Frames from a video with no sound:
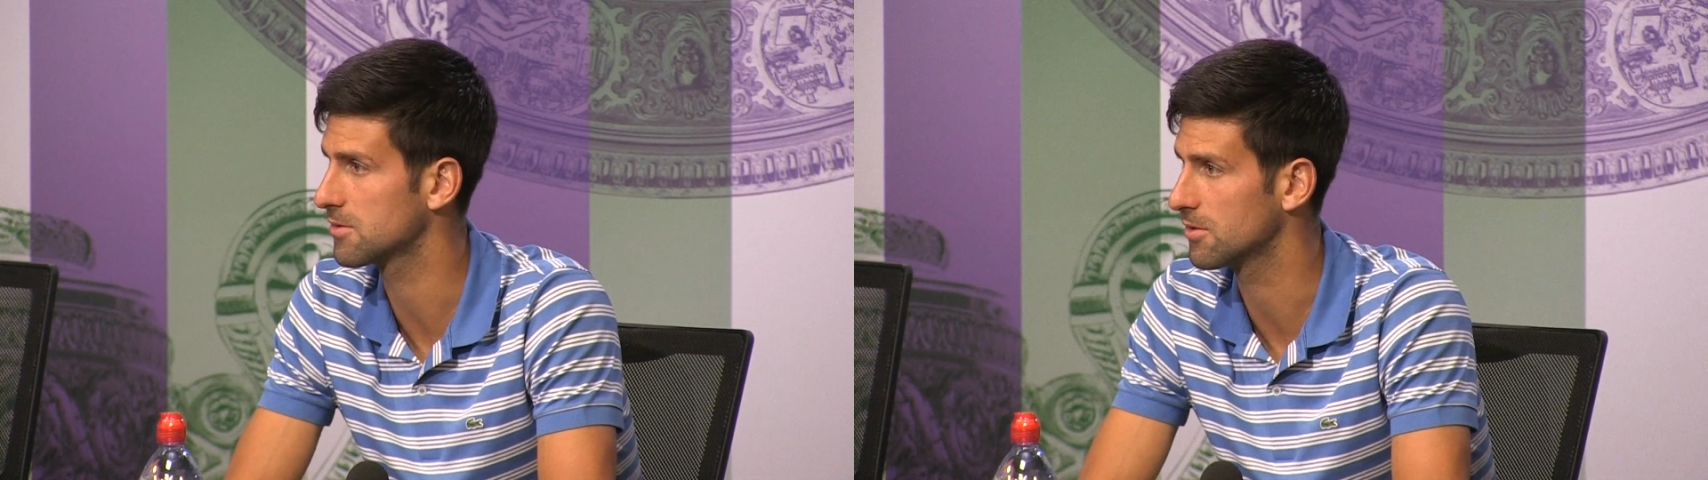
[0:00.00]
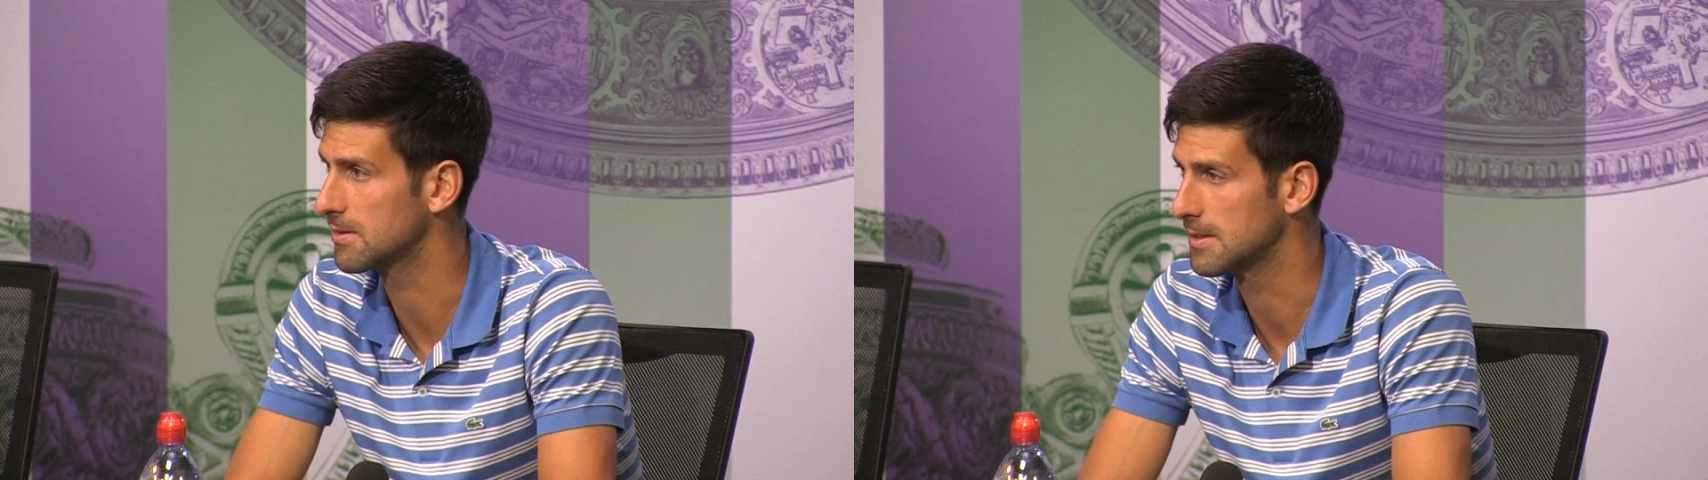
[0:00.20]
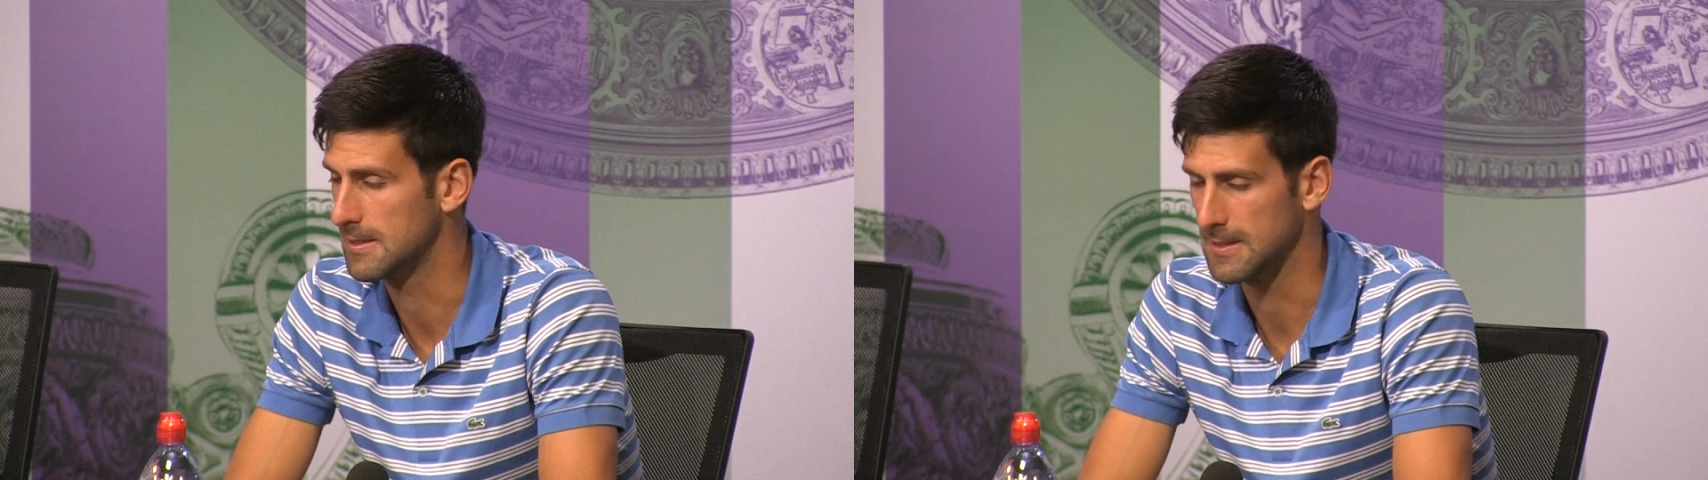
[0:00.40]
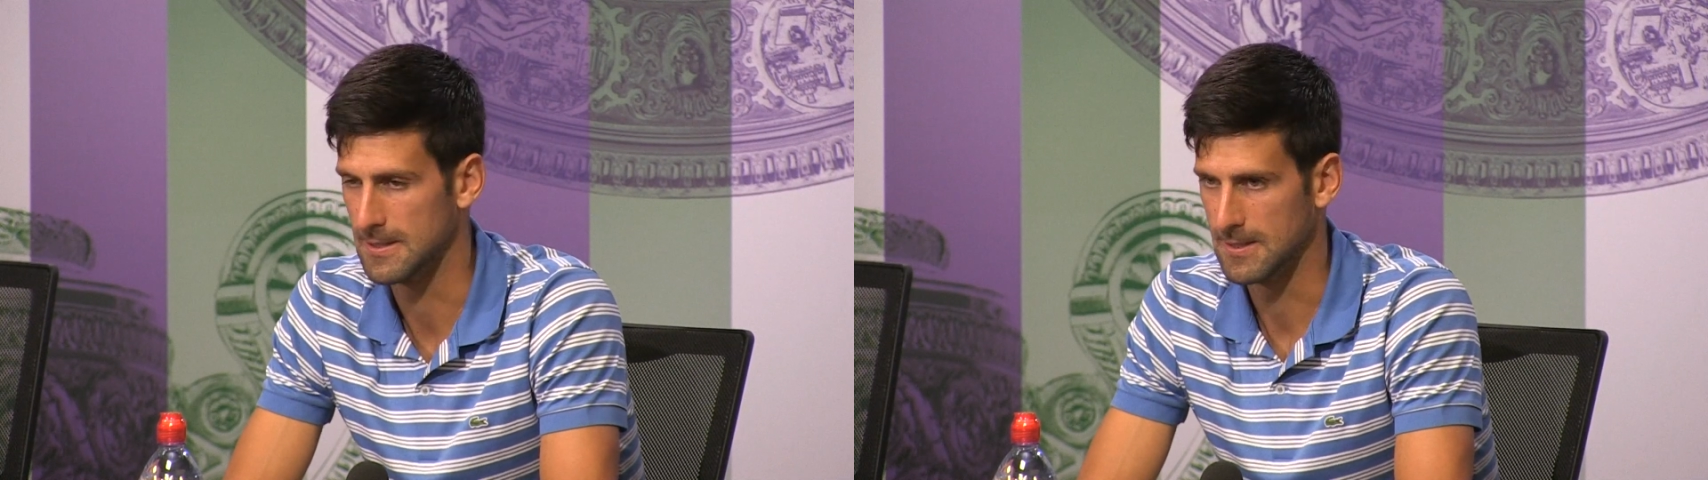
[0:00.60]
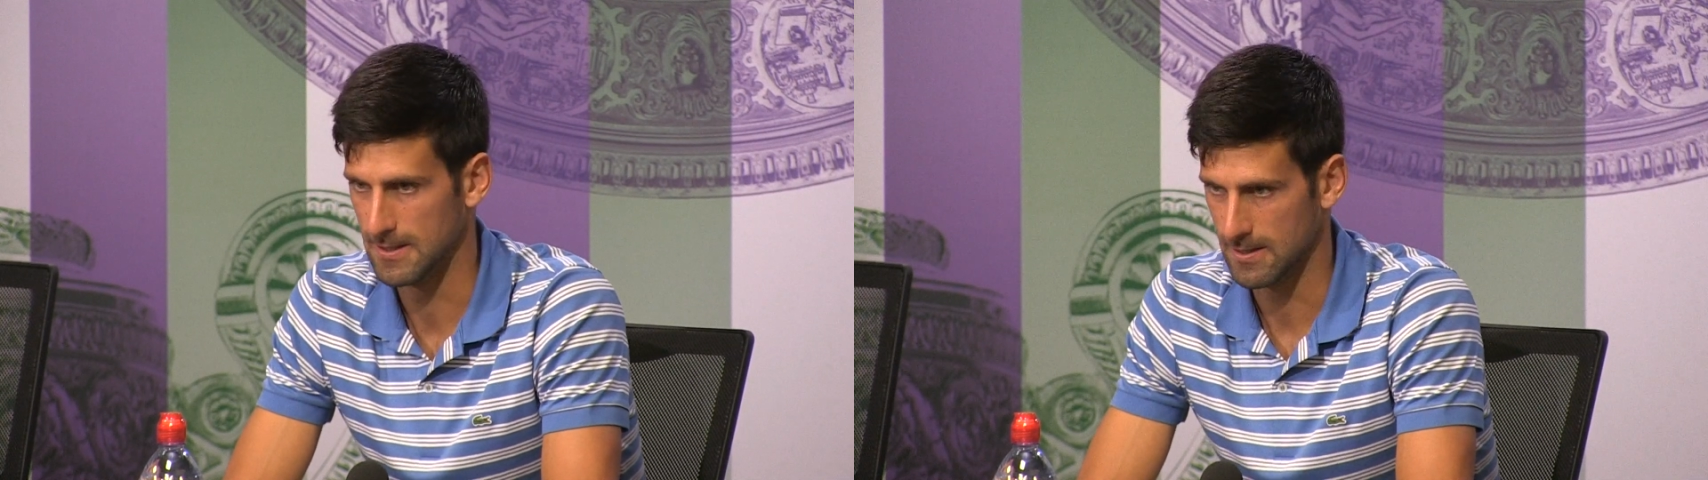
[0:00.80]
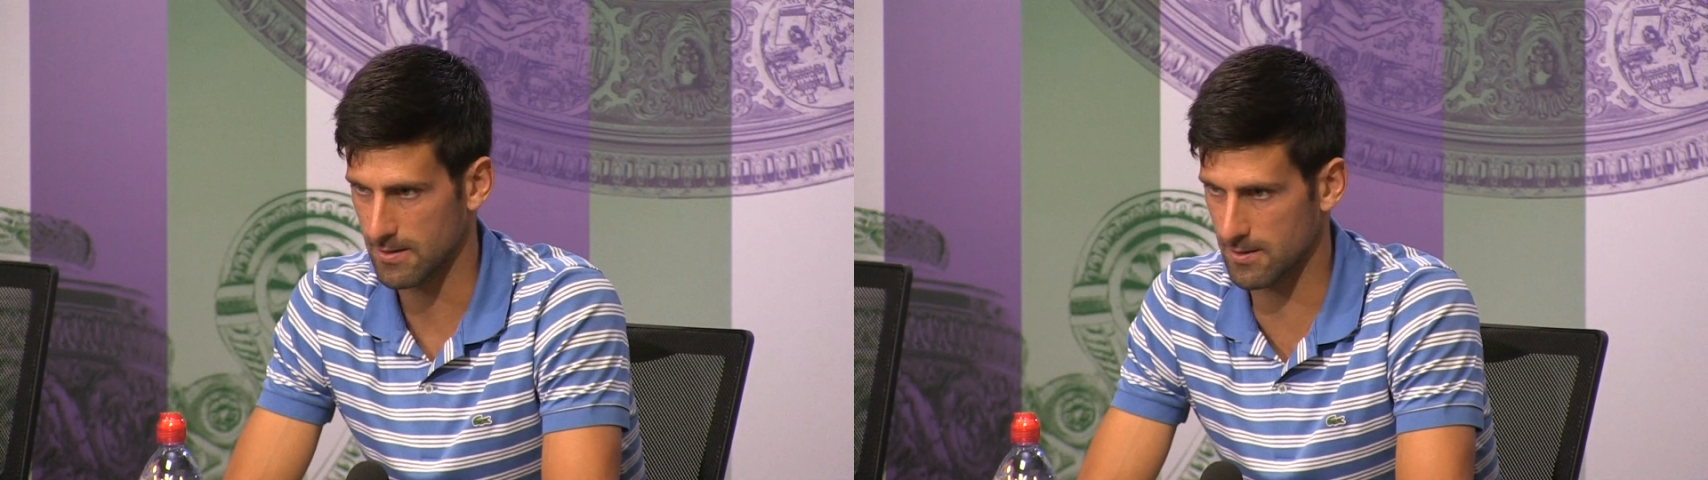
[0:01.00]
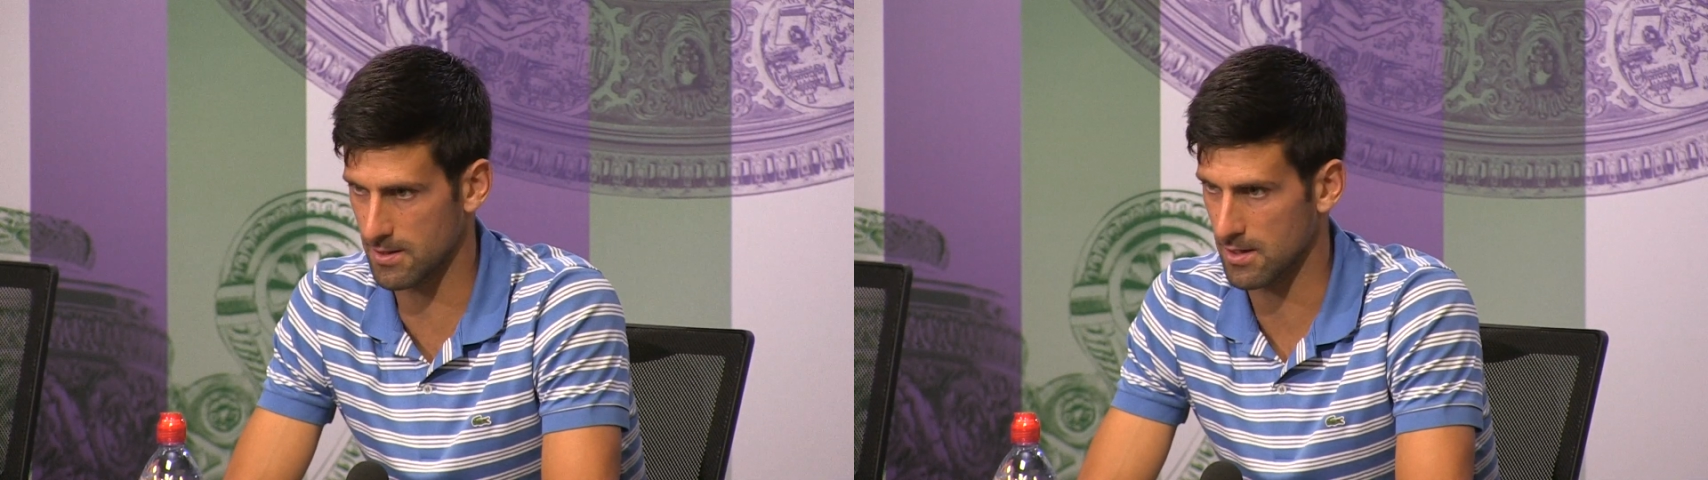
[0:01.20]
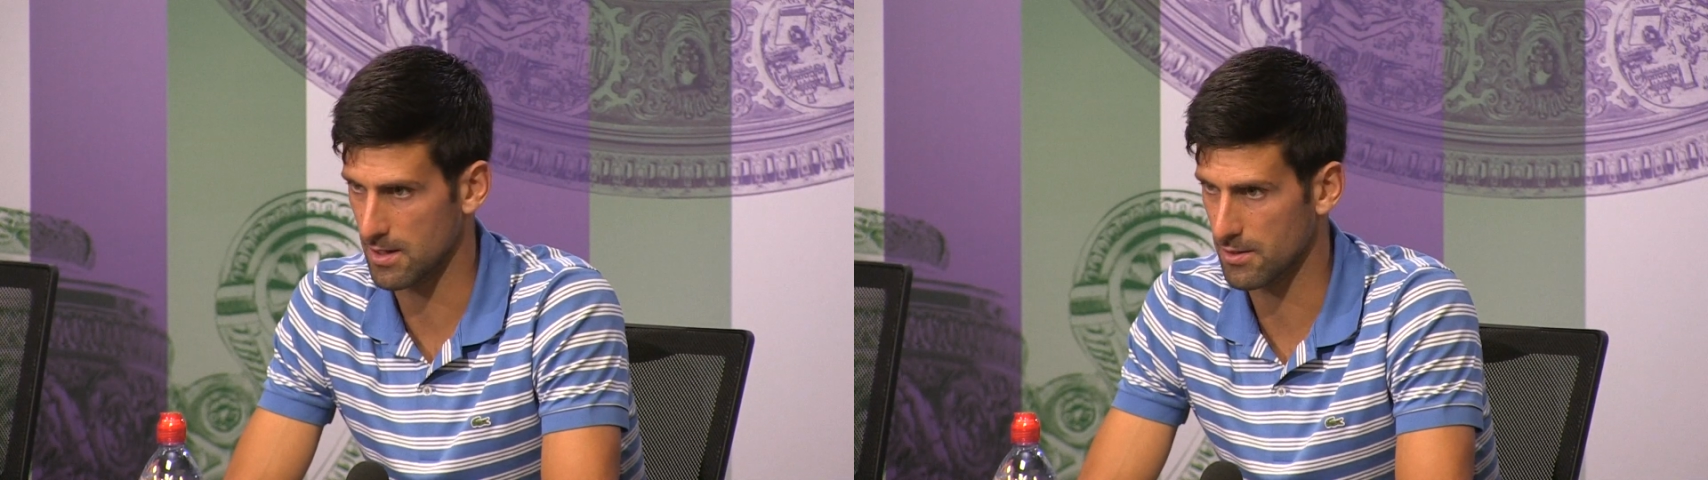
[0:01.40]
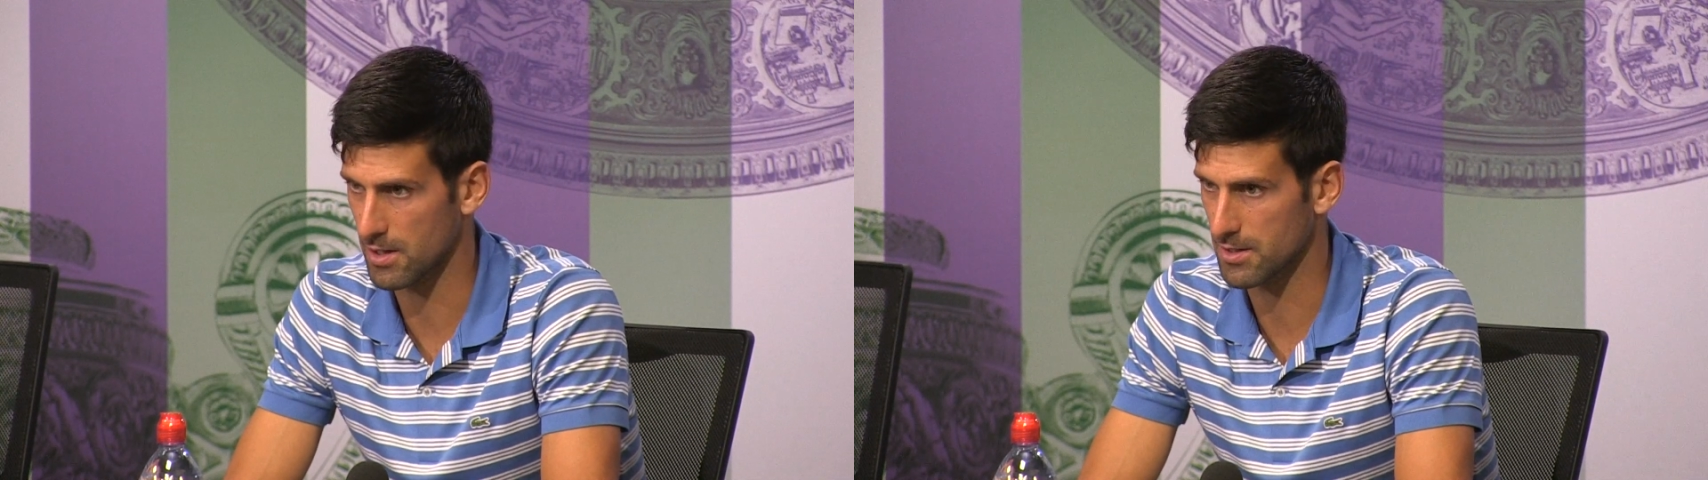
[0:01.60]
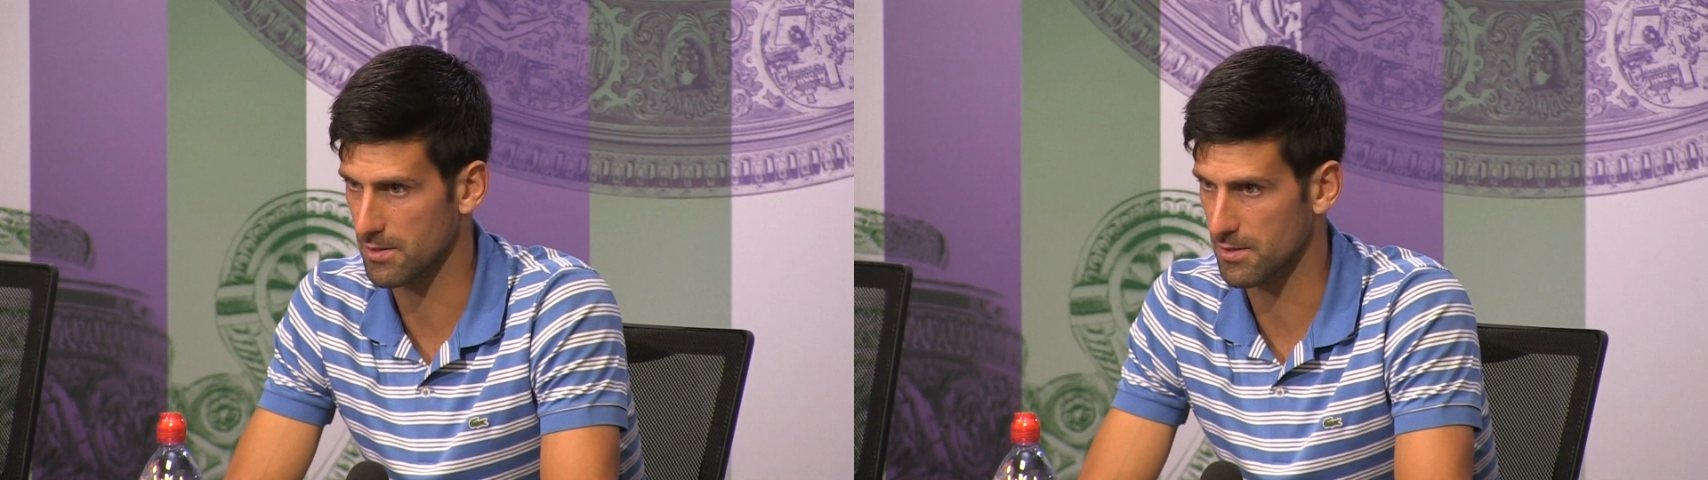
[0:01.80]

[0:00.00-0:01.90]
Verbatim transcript: So I